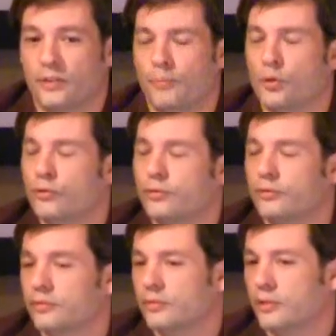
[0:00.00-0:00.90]
the move
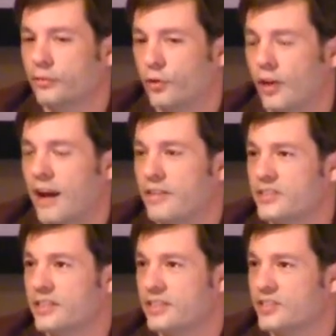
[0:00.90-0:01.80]
for a lot of
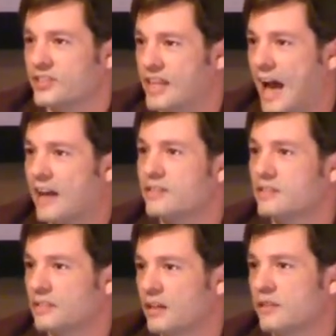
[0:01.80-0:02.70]
these things is
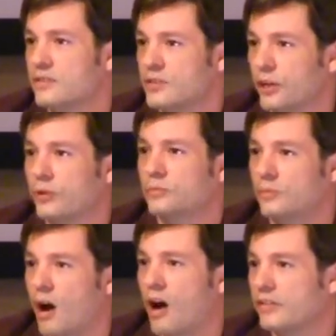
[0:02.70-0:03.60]
SaaS, and so
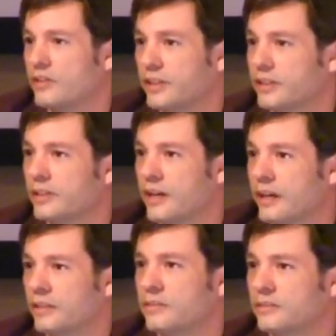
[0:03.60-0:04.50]
Okta
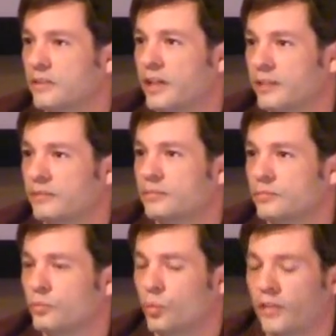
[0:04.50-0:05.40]
and and
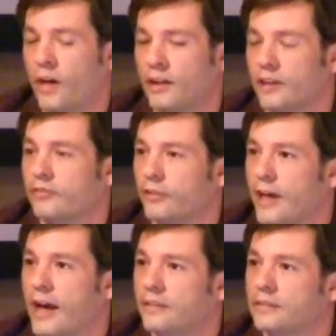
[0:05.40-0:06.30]
OneLogin
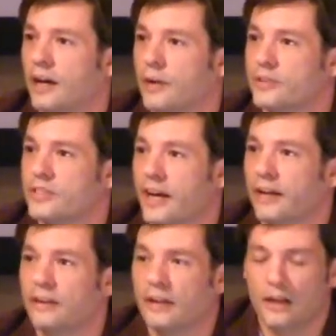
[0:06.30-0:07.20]
for that, I would
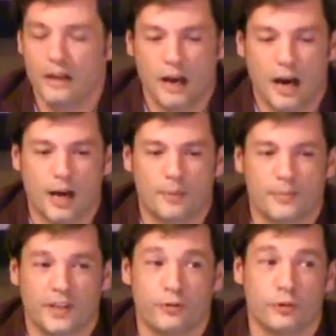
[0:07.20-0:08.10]
say.
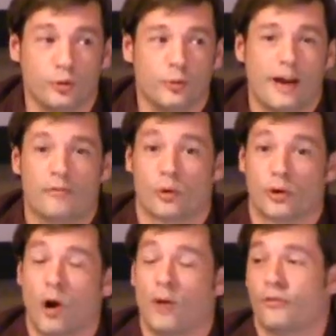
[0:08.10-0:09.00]
Um, if you do have a
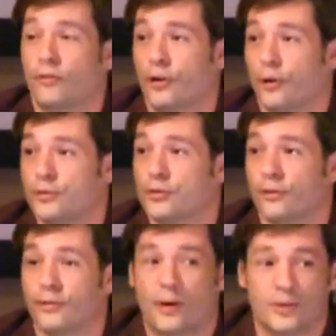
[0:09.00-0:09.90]
requirement for your own
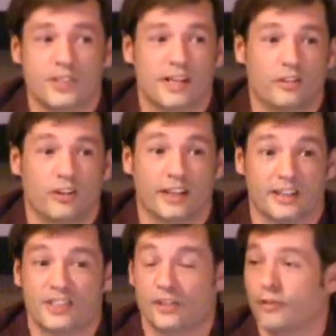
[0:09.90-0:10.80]
server, I would say
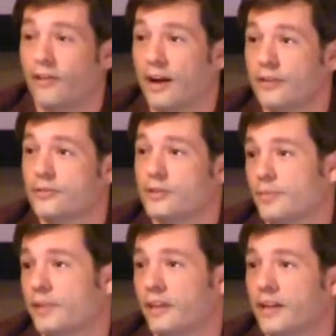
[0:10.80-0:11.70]
looking at Centrify or
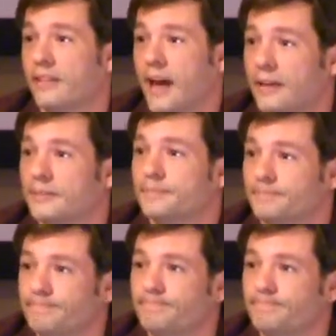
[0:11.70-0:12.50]
something like that.